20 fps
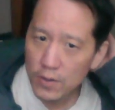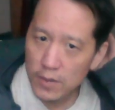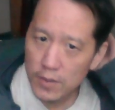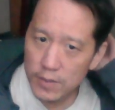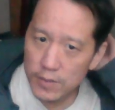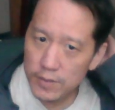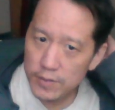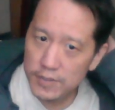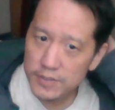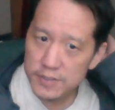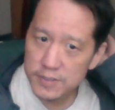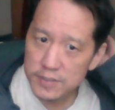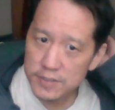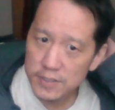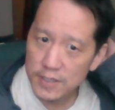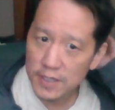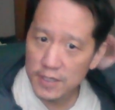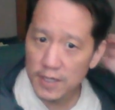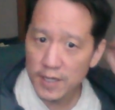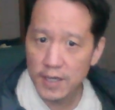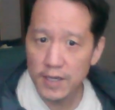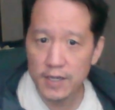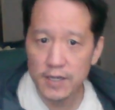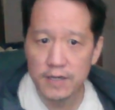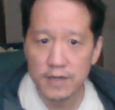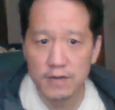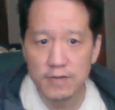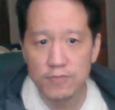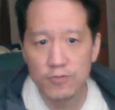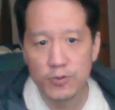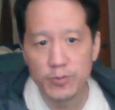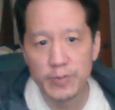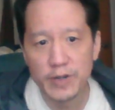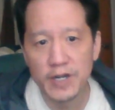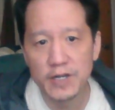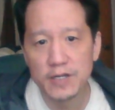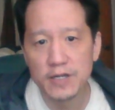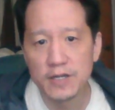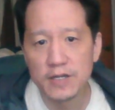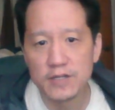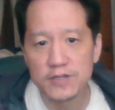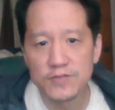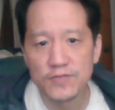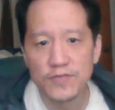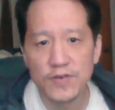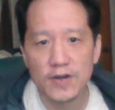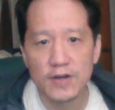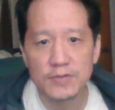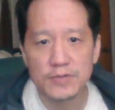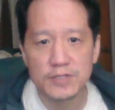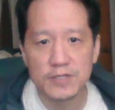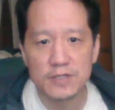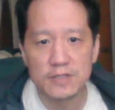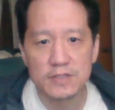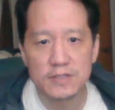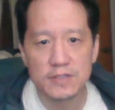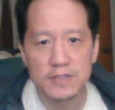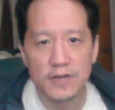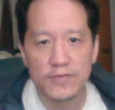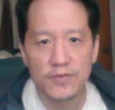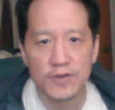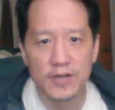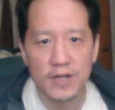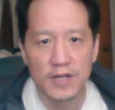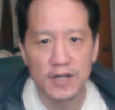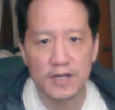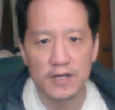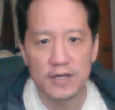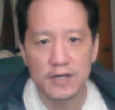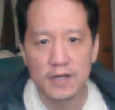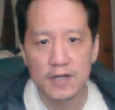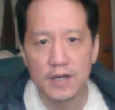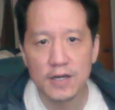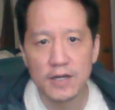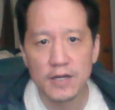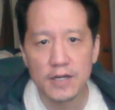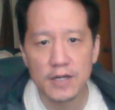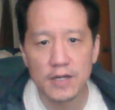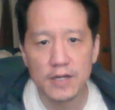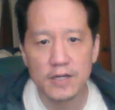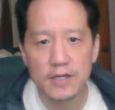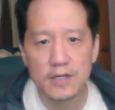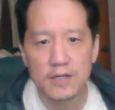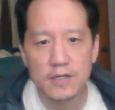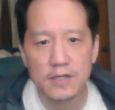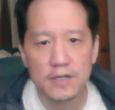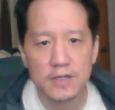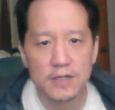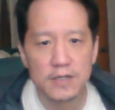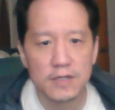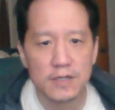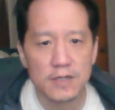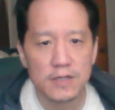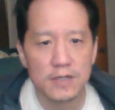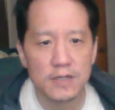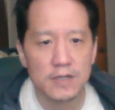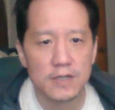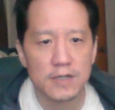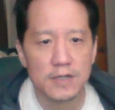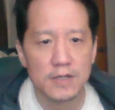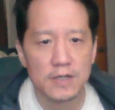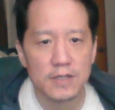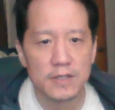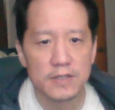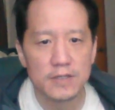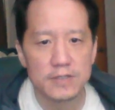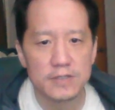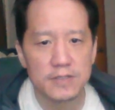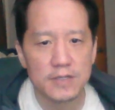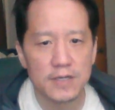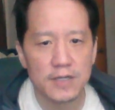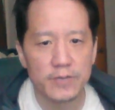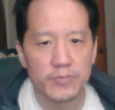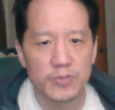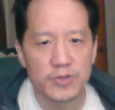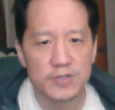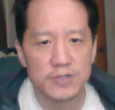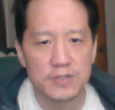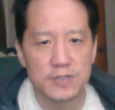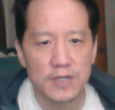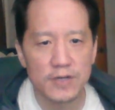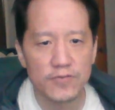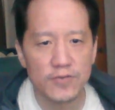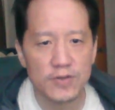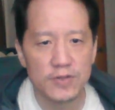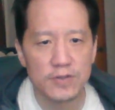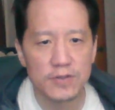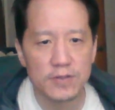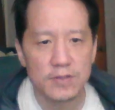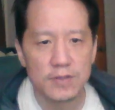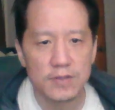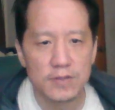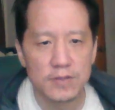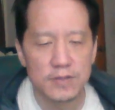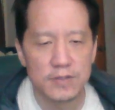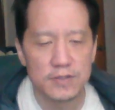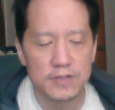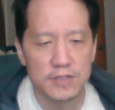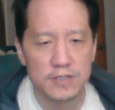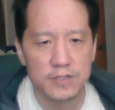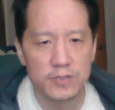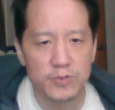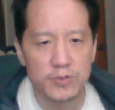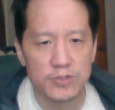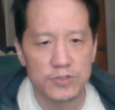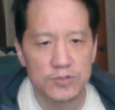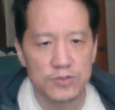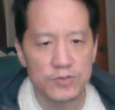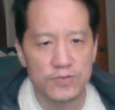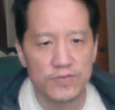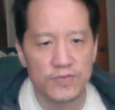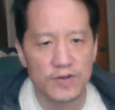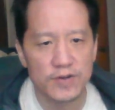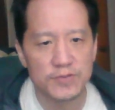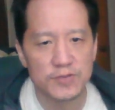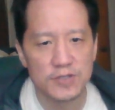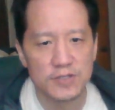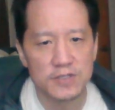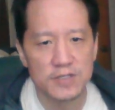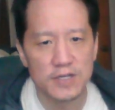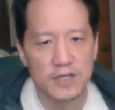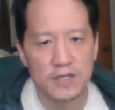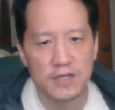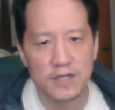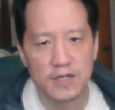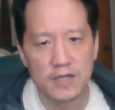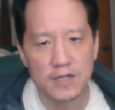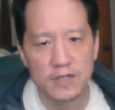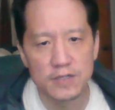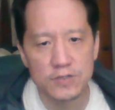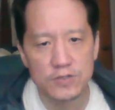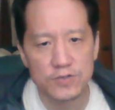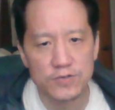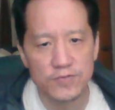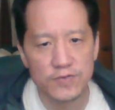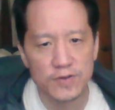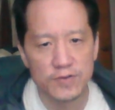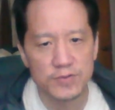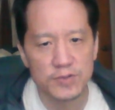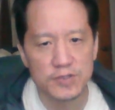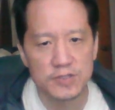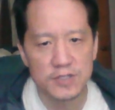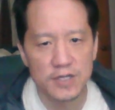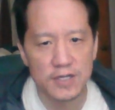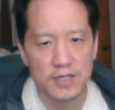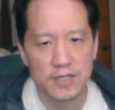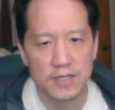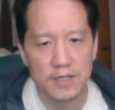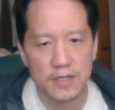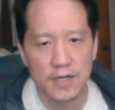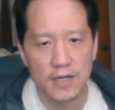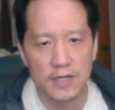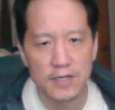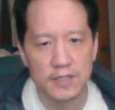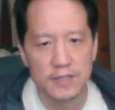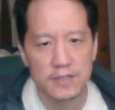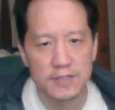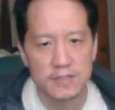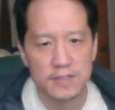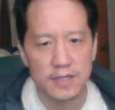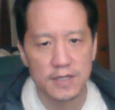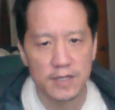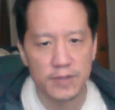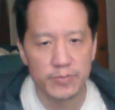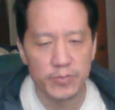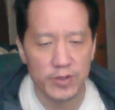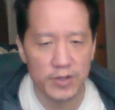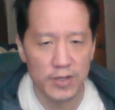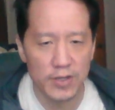This is, again, remaining as 5, 6, 7, 8, and 9. This can't be 7. This has to be 2, 5, 6, 8, 9, 2, 5, 6, 8, 9, and this can't be